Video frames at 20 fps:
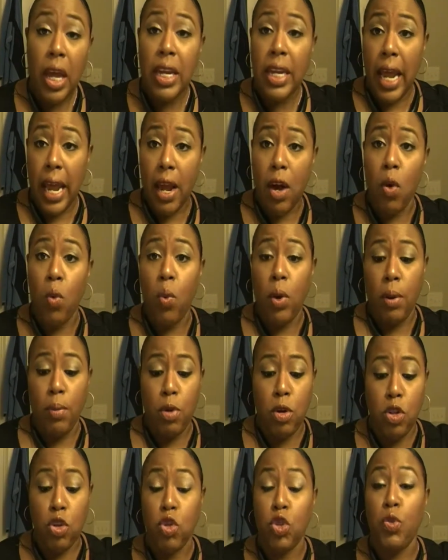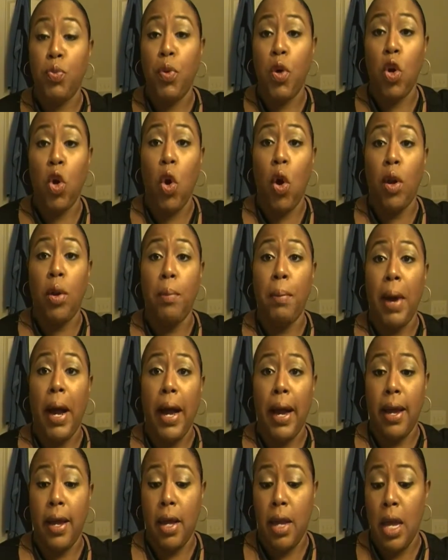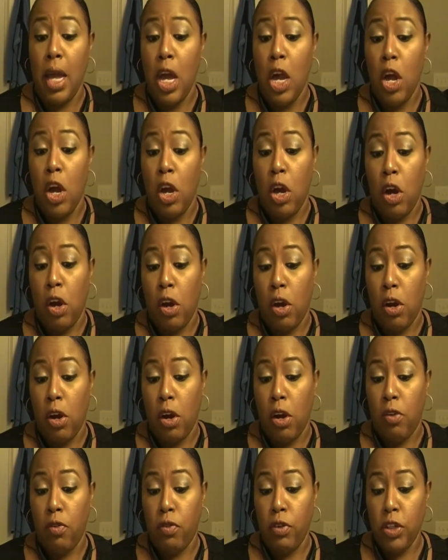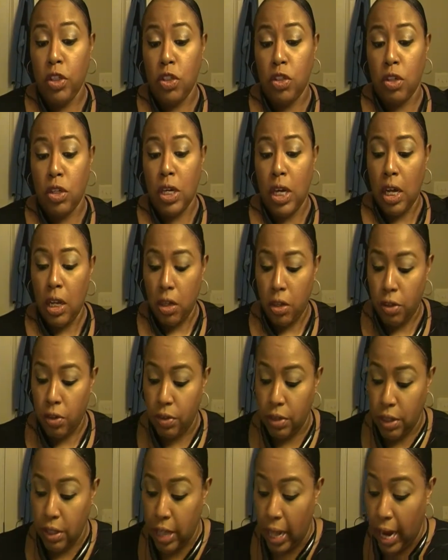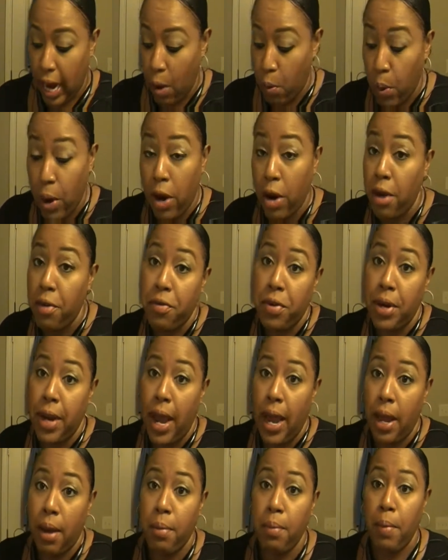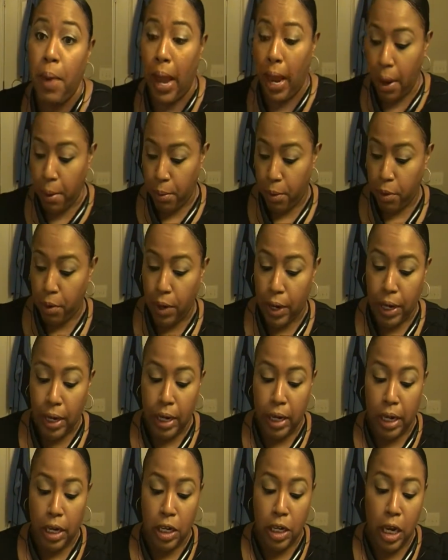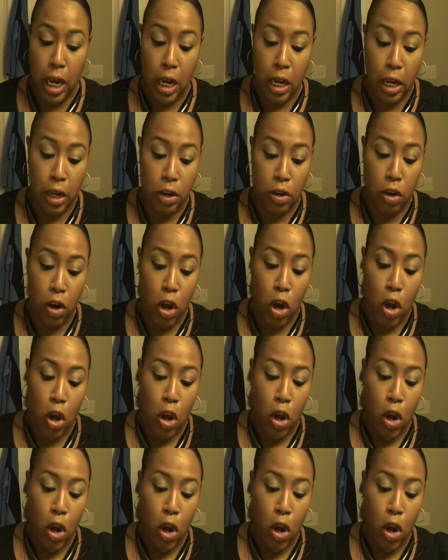Now what I'm gonna do is put on my original color that I wear every day, amber, in yellow, in